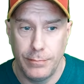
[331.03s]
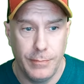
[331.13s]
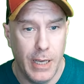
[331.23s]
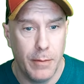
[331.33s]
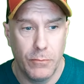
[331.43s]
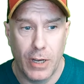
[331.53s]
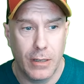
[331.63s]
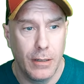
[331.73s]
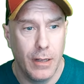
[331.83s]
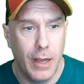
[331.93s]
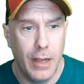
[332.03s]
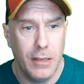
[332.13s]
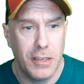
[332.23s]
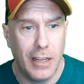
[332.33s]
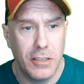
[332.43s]
Yeah,
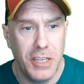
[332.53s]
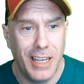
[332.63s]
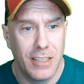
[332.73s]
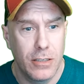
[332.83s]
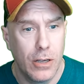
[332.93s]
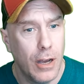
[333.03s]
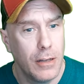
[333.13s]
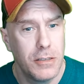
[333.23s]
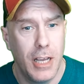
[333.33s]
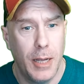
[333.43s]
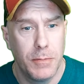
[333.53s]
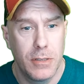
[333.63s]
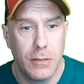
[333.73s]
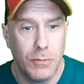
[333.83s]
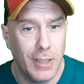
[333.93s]
recognize LTS
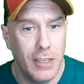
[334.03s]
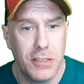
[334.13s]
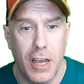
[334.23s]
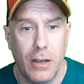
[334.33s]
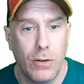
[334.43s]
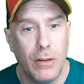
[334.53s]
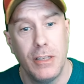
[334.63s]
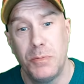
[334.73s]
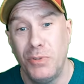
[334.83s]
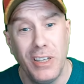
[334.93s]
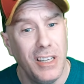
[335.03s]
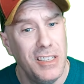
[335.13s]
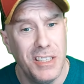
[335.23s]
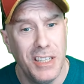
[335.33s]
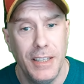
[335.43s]
concepts, release cycle. That's pretty
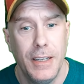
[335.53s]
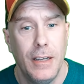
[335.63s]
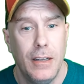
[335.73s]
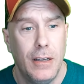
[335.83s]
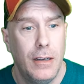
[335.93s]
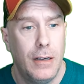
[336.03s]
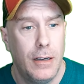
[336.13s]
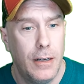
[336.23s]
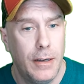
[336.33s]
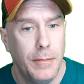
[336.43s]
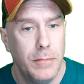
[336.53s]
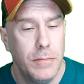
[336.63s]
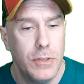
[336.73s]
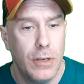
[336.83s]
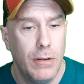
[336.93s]
easy.
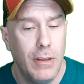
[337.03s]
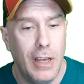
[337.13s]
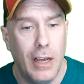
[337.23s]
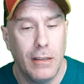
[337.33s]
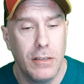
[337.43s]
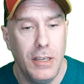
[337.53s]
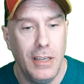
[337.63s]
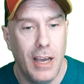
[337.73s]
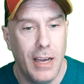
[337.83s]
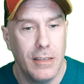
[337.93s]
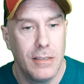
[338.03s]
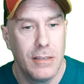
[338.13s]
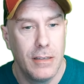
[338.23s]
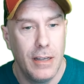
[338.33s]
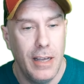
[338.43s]
So the
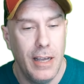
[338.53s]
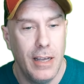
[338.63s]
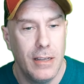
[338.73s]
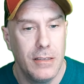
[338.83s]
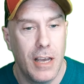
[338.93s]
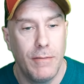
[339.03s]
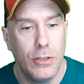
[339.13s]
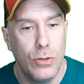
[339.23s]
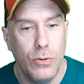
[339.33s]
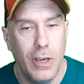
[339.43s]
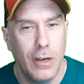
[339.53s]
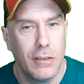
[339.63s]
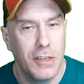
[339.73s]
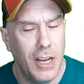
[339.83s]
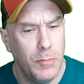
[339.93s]
LTS is every 2
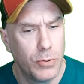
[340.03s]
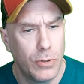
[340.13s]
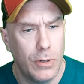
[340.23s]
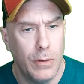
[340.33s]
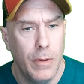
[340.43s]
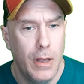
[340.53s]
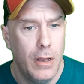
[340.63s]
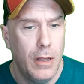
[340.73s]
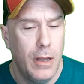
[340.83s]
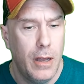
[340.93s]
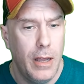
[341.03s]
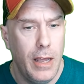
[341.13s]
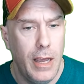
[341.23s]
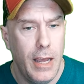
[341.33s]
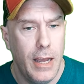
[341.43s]
years in April,
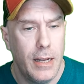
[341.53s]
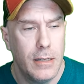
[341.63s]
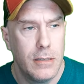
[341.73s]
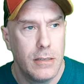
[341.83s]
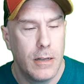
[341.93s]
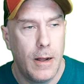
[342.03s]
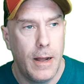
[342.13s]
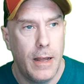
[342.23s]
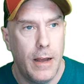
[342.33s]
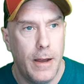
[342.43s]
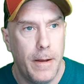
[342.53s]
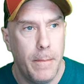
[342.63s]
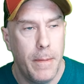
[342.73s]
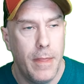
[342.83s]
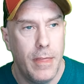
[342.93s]
and
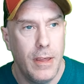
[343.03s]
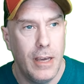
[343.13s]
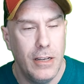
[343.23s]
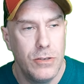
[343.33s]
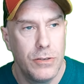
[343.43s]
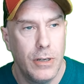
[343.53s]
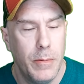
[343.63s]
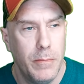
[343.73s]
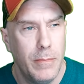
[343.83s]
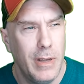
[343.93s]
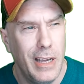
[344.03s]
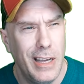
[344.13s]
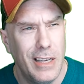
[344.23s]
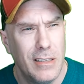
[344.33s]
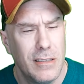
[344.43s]
the interim
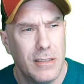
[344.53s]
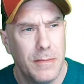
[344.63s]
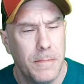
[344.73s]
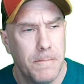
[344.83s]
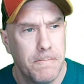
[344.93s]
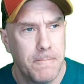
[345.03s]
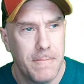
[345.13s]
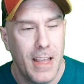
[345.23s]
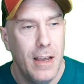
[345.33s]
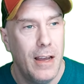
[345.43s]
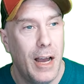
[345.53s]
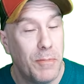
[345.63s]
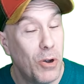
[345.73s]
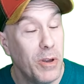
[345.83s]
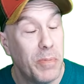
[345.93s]
is, I'm
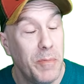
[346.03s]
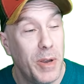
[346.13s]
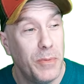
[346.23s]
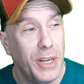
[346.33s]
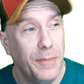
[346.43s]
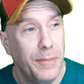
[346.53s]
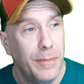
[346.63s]
going by memory,